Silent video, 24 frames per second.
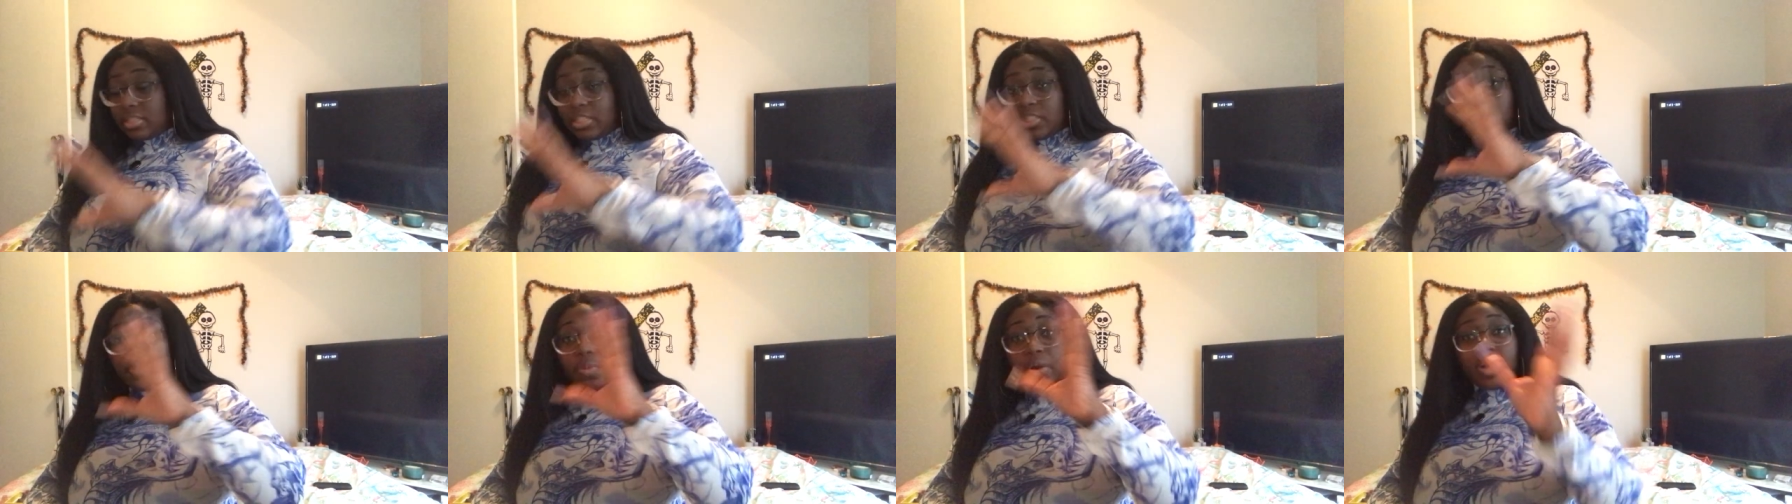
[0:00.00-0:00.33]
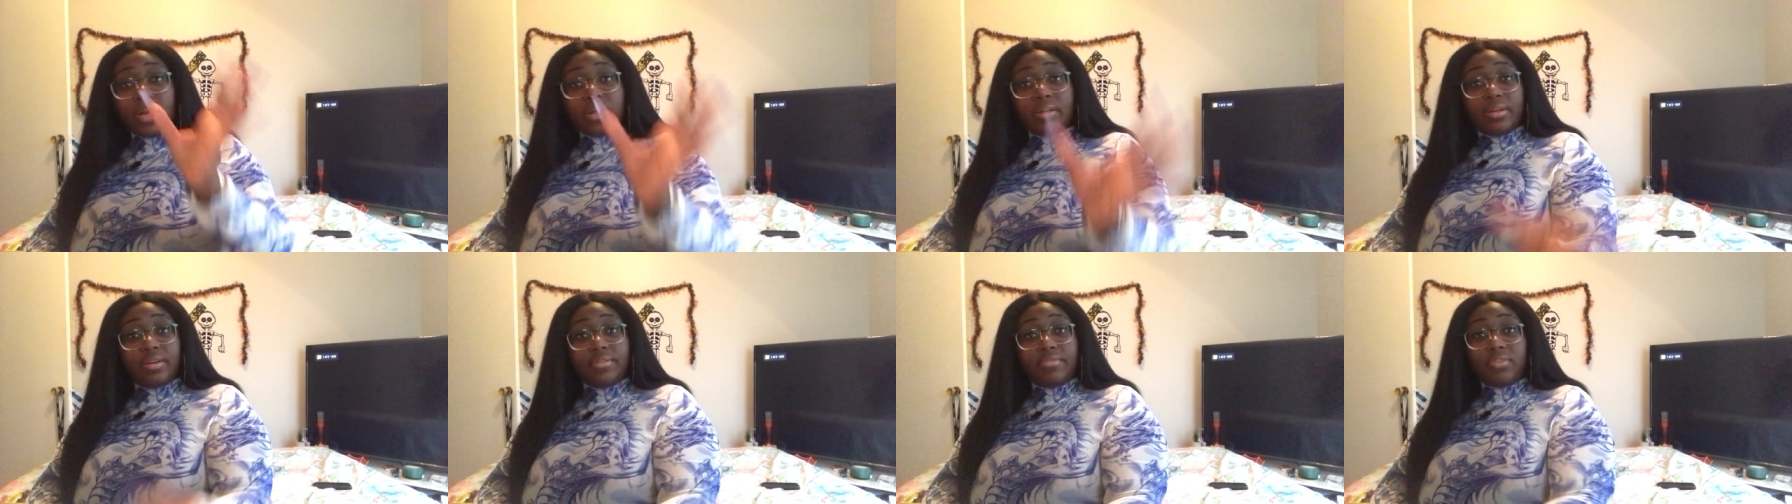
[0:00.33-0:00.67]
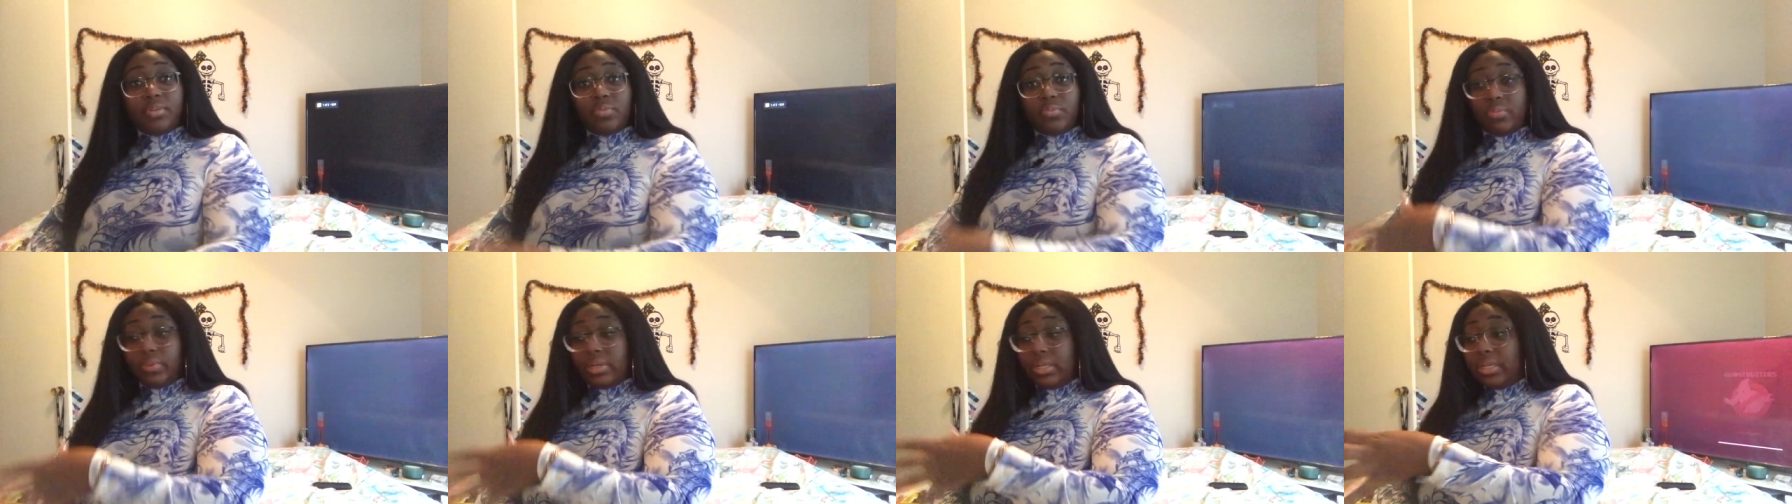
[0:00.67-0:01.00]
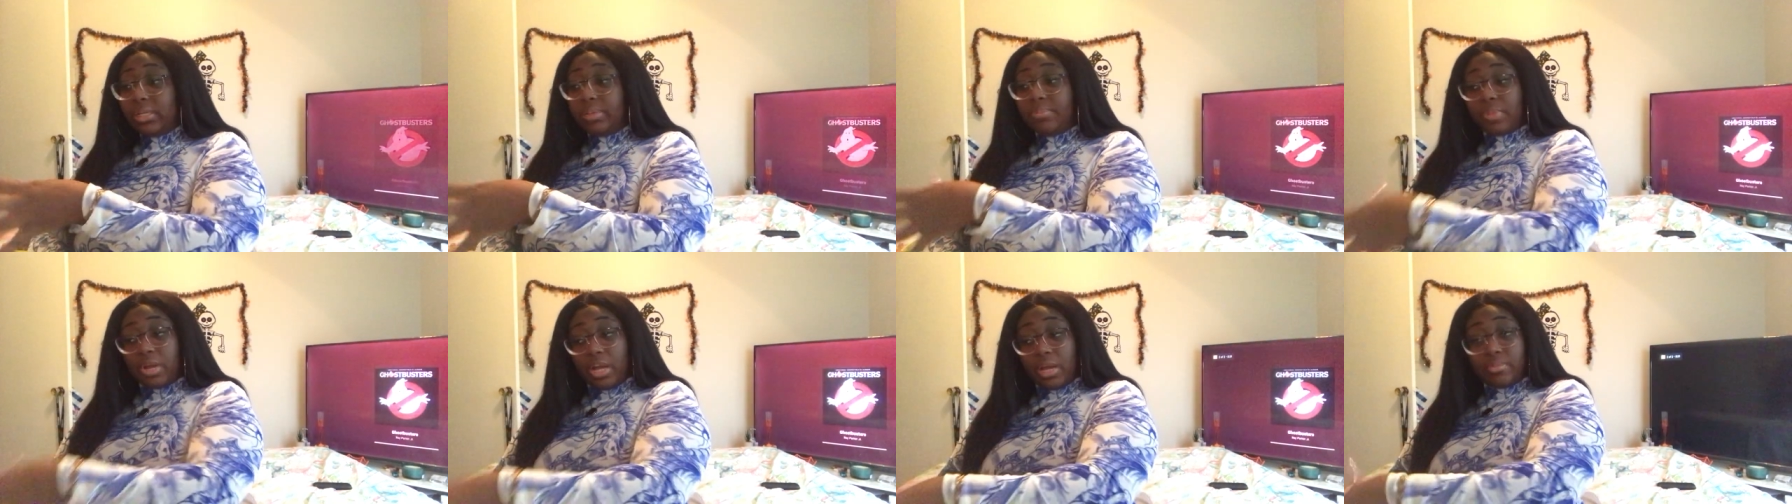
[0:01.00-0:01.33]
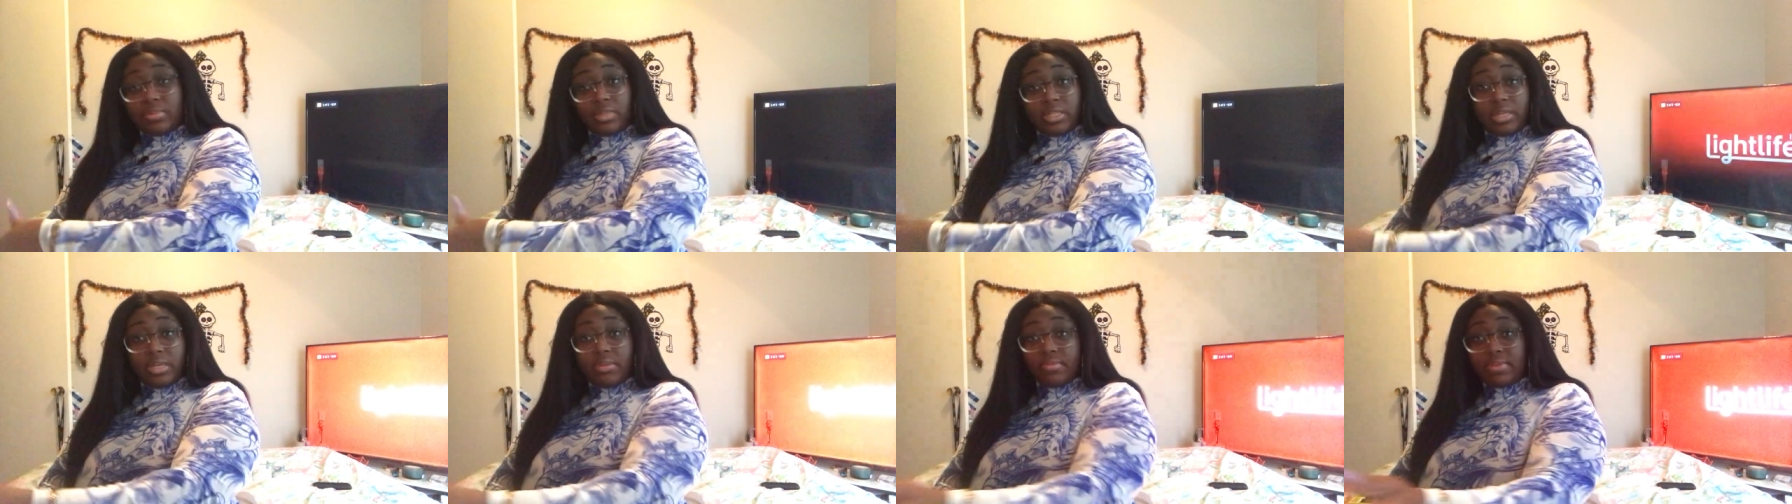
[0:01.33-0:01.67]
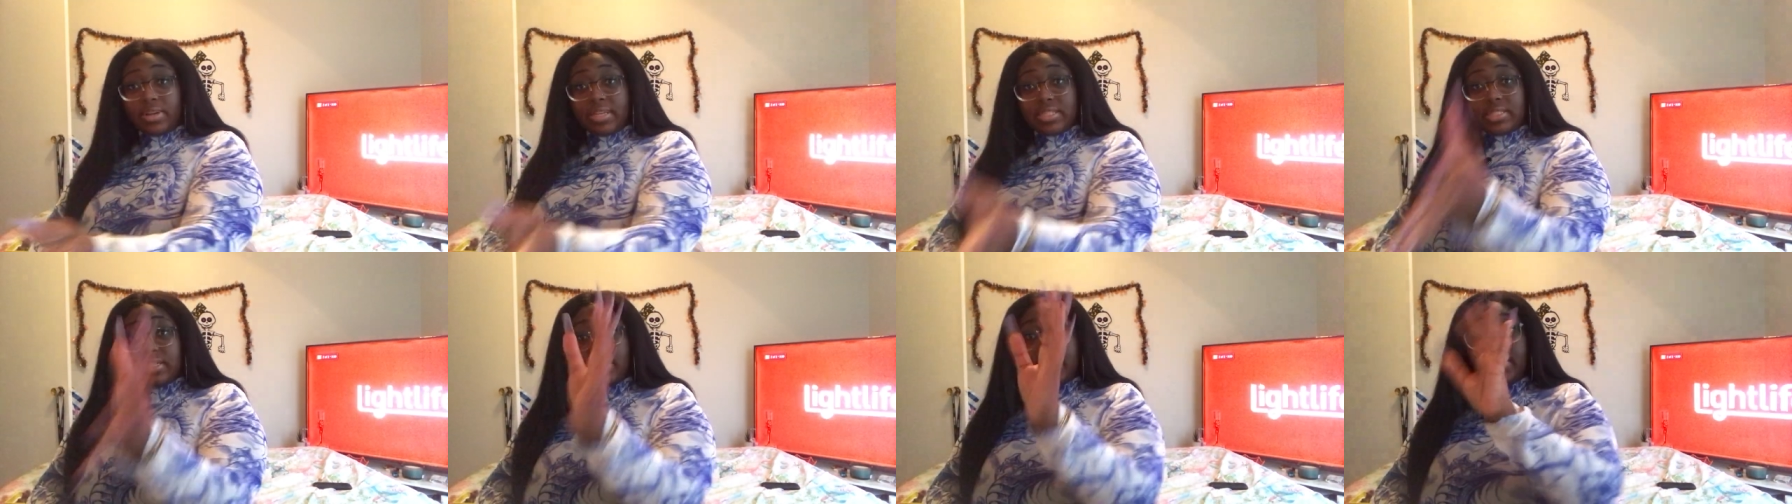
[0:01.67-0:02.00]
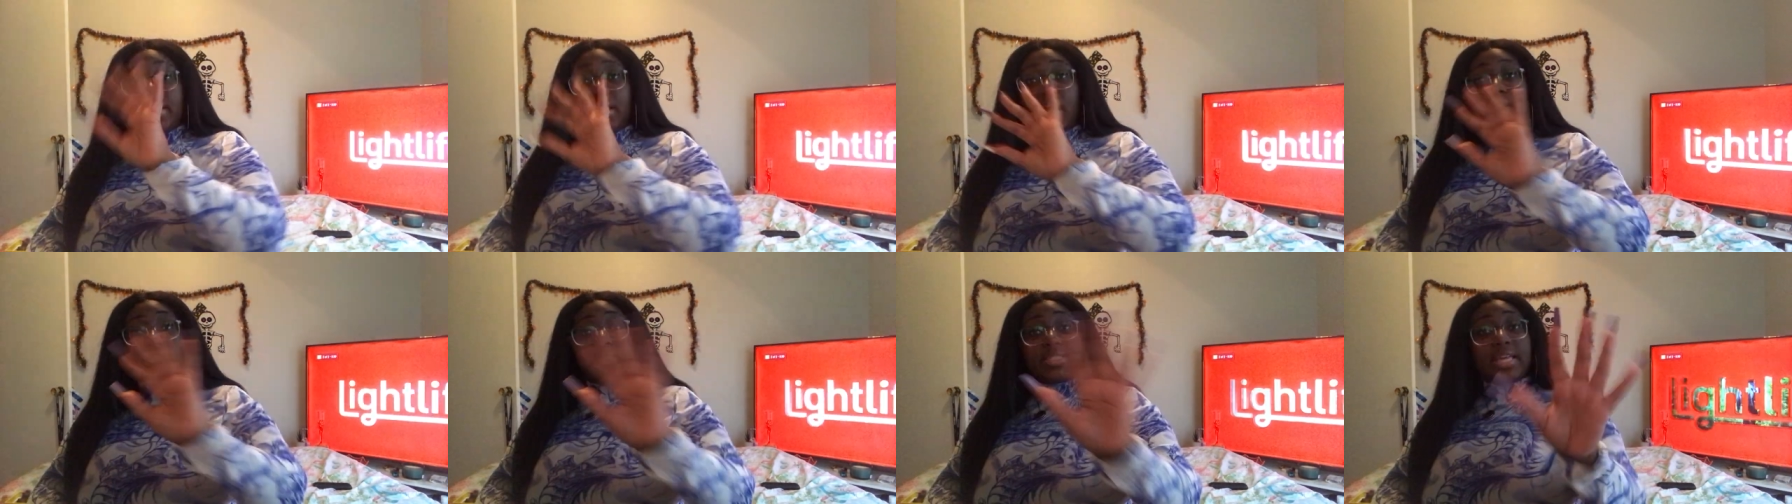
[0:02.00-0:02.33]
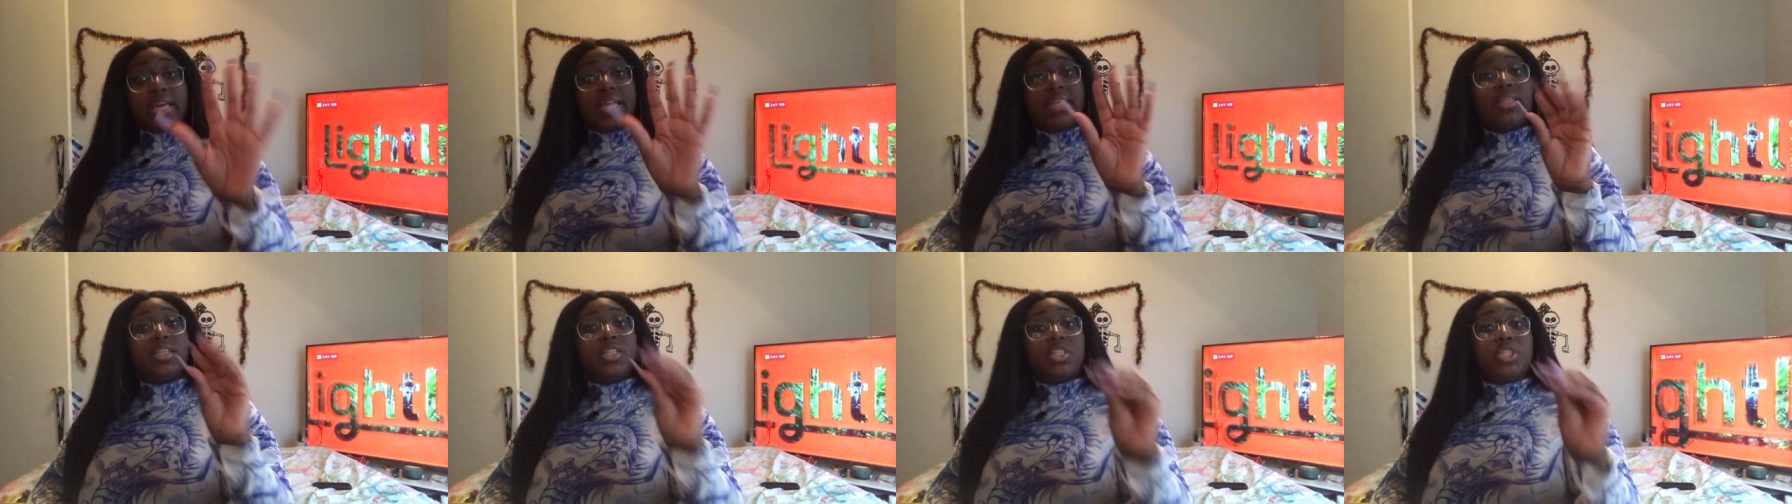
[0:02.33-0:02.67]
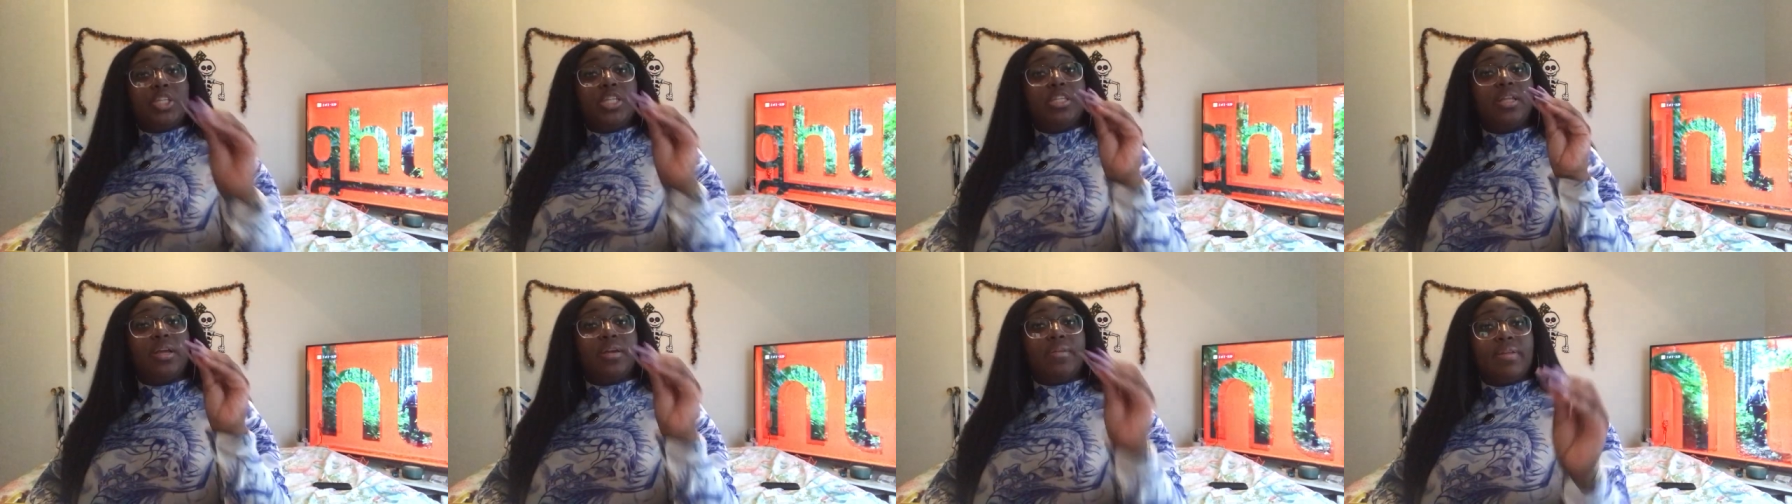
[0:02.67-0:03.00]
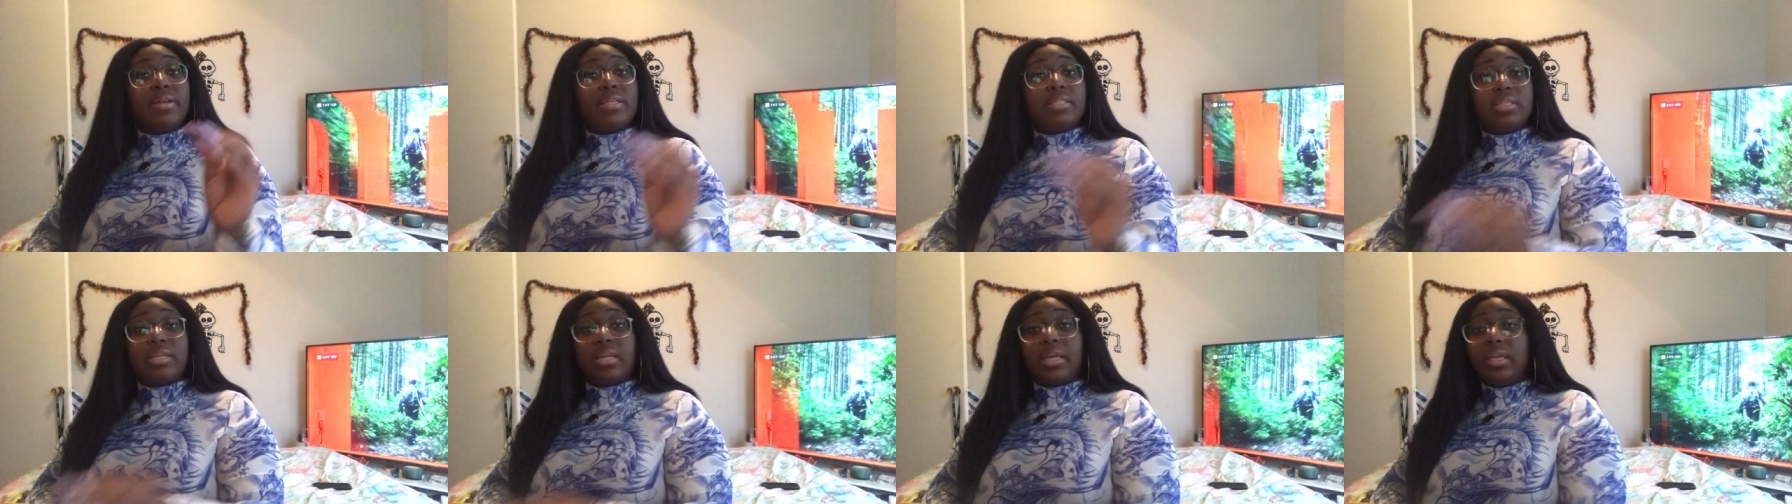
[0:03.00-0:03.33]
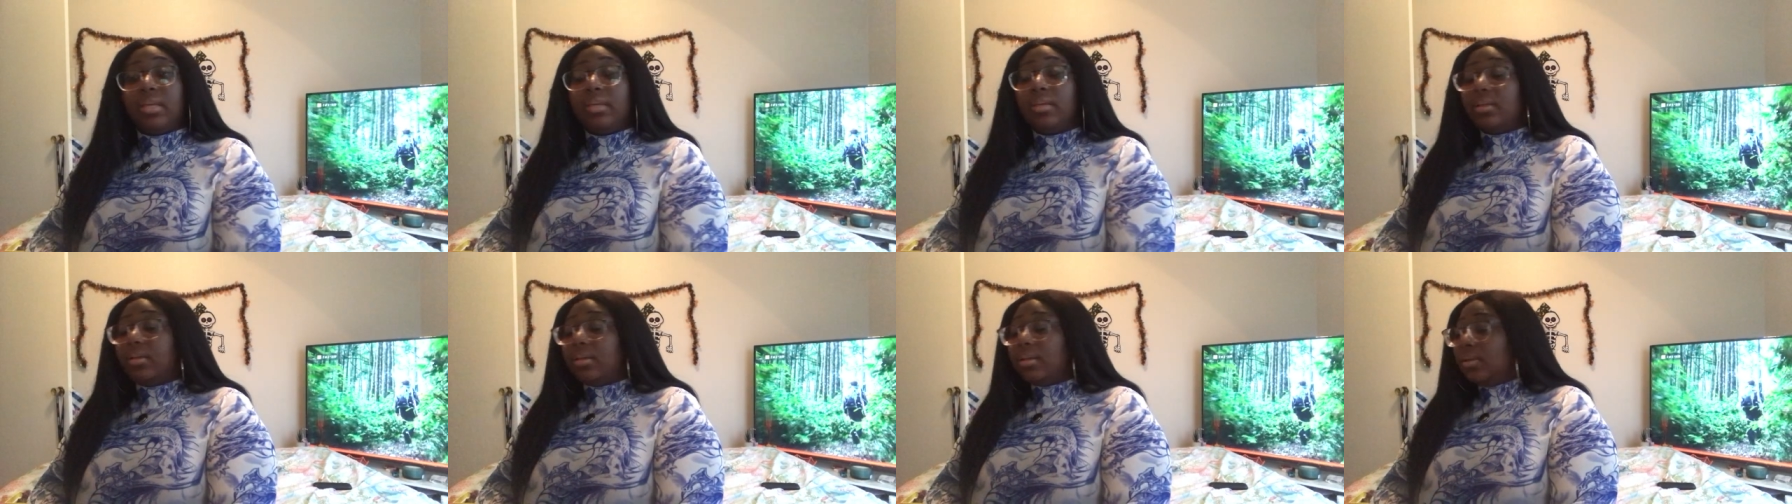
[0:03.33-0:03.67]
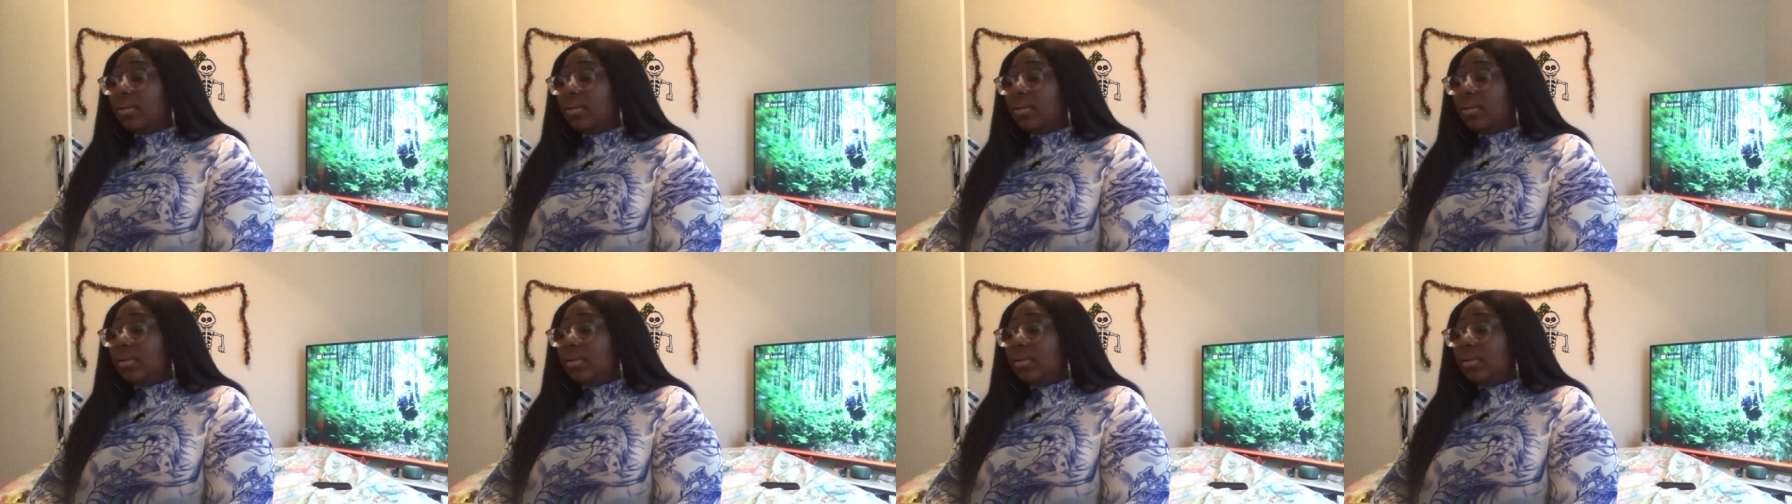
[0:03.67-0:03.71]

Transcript: This part of the reading probably didn't resonate. Y'all take the shit that resonates.